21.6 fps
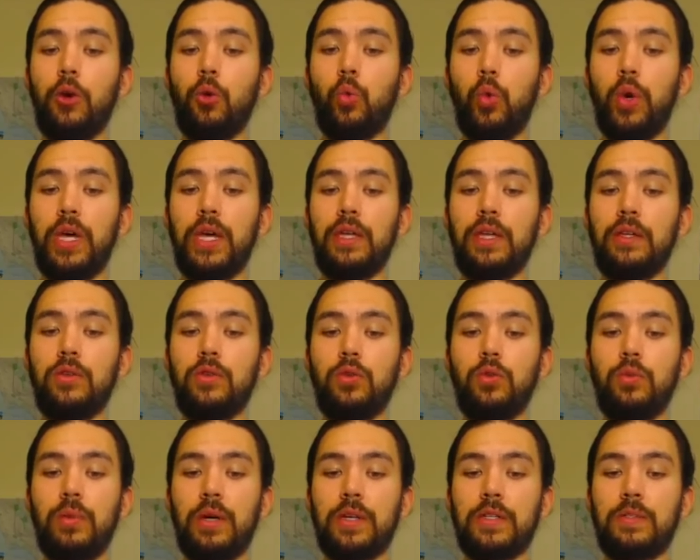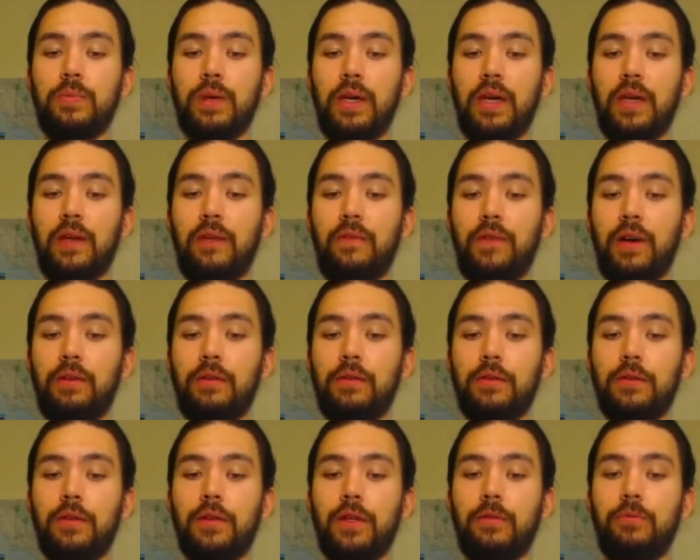Wind. You must pay
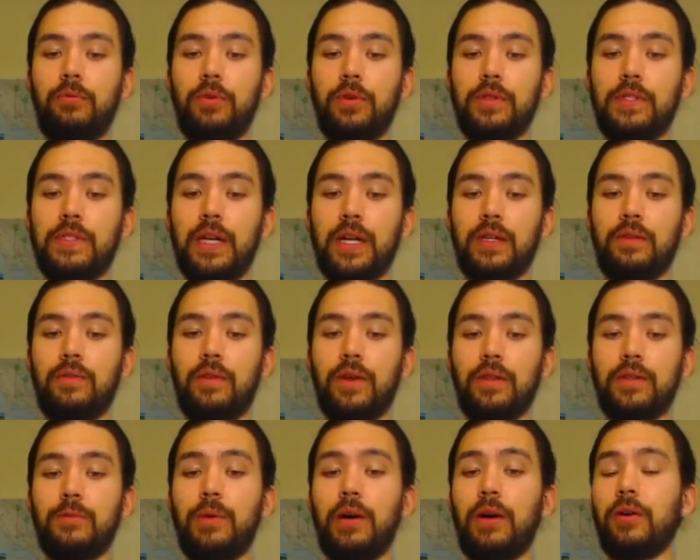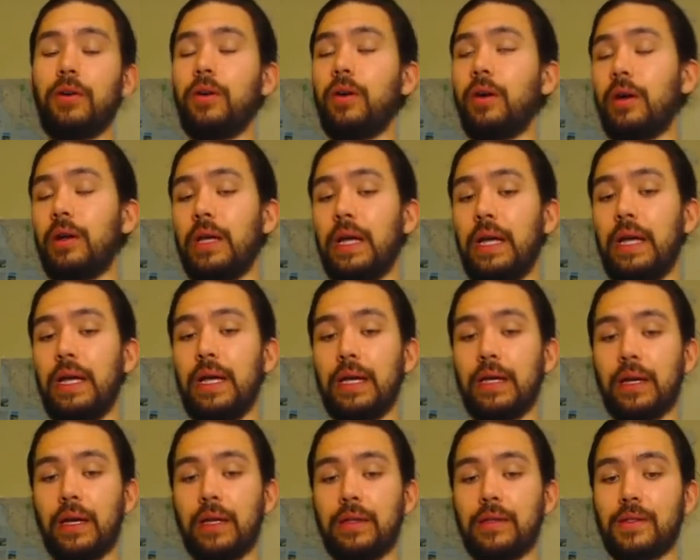500 life points to activate a spell card.
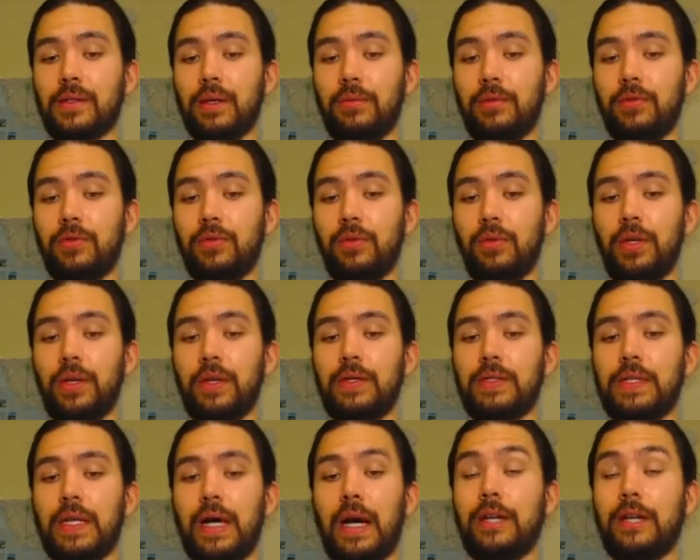Can this come to Duel Links?